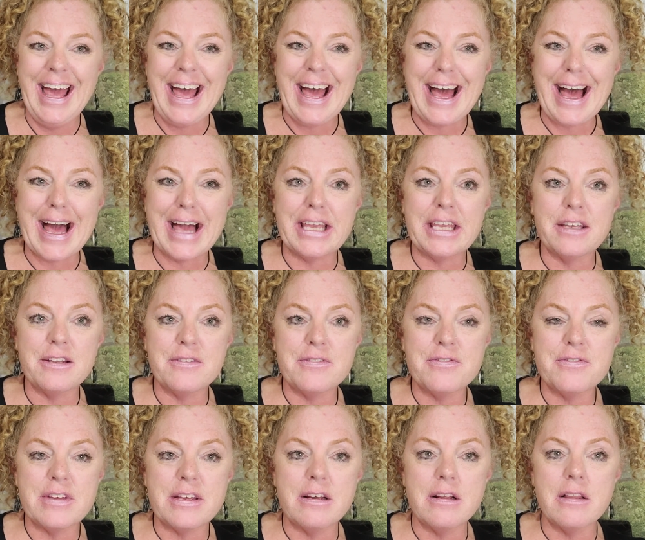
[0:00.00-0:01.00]
I can
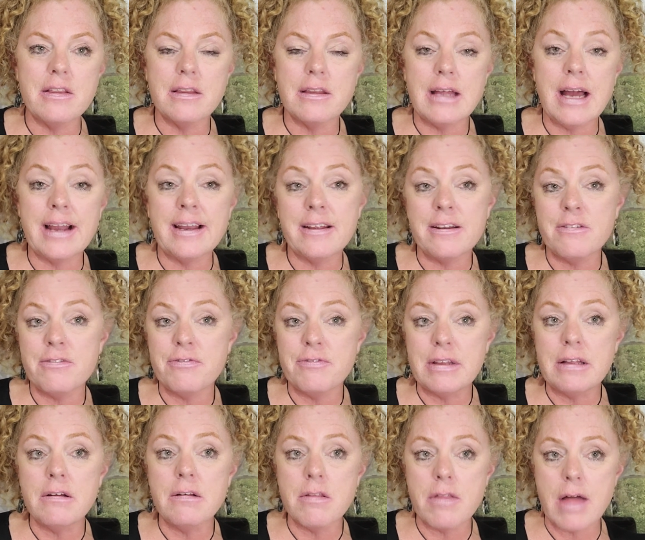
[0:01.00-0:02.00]
feel
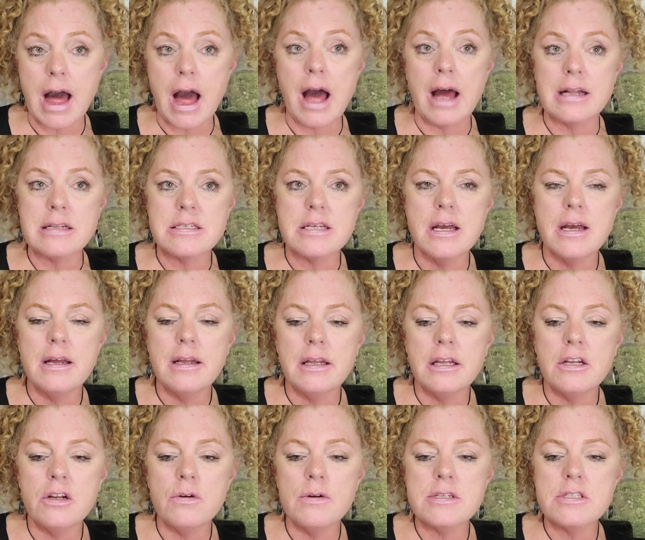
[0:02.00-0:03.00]
that.
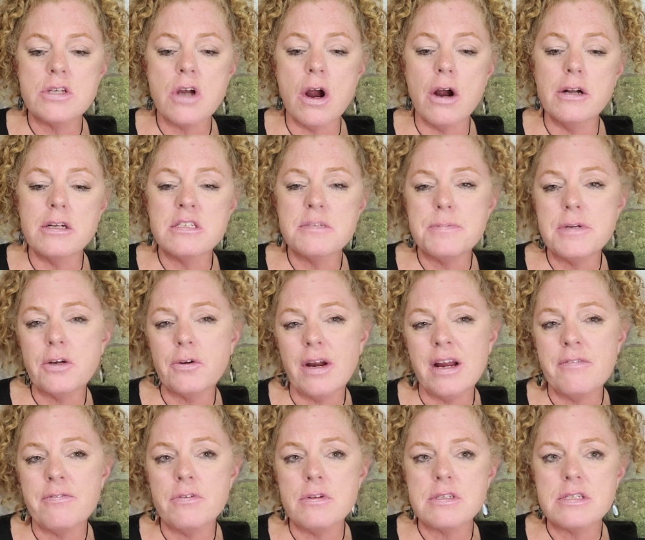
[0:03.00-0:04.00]
It's hard to be
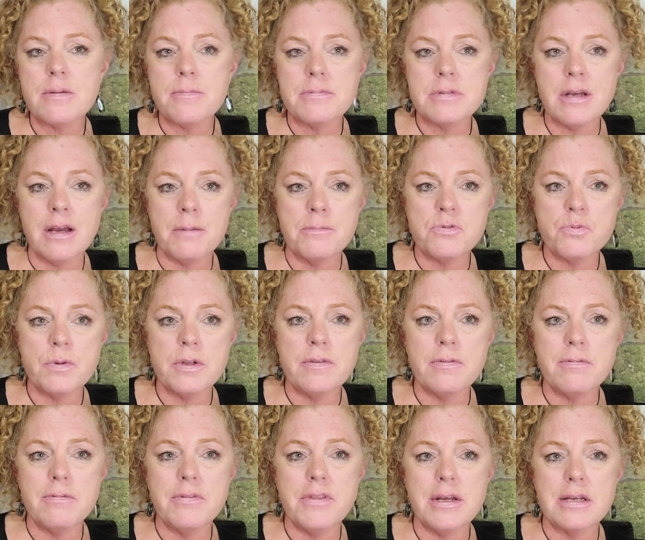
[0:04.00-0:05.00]
grateful sometimes
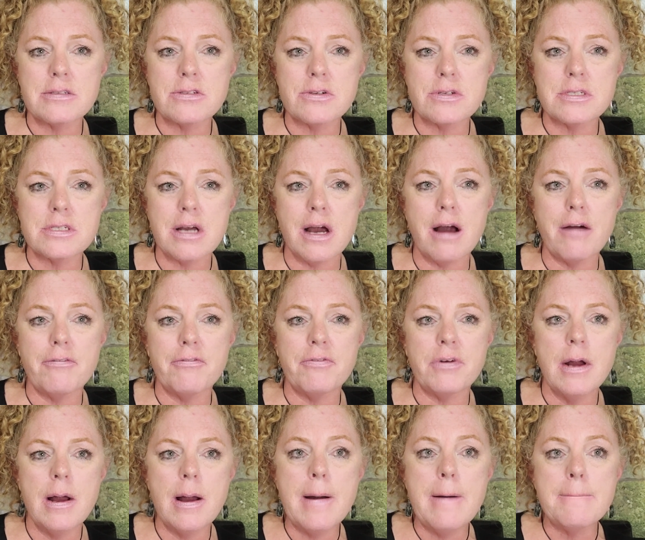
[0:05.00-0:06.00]
when things are tough,
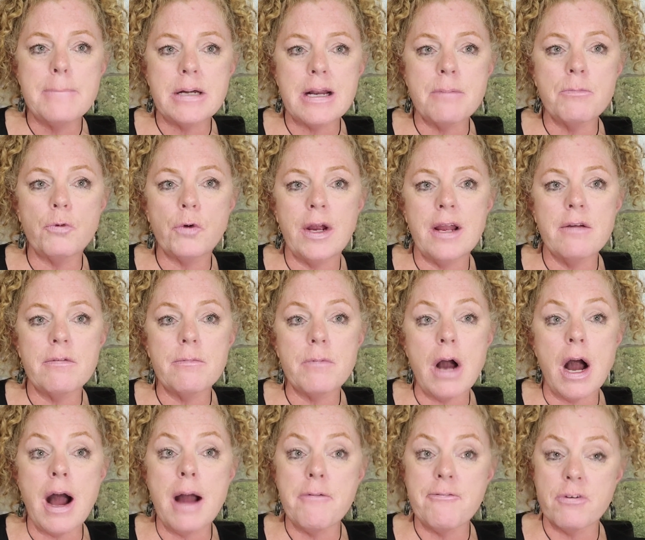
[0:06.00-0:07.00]
but
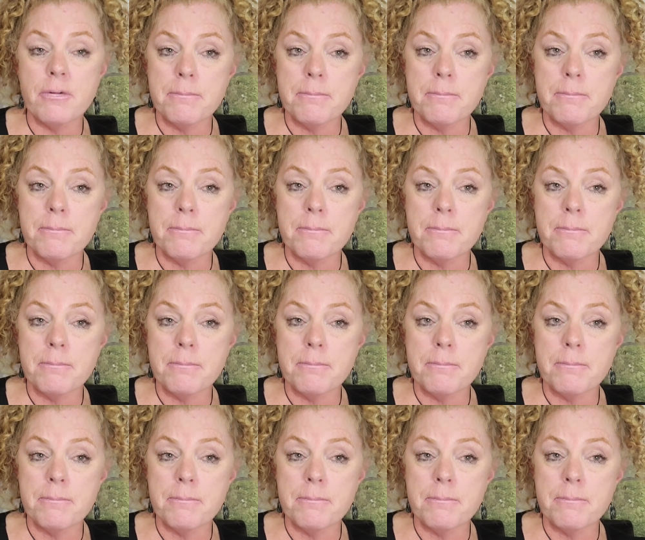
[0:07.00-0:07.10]
for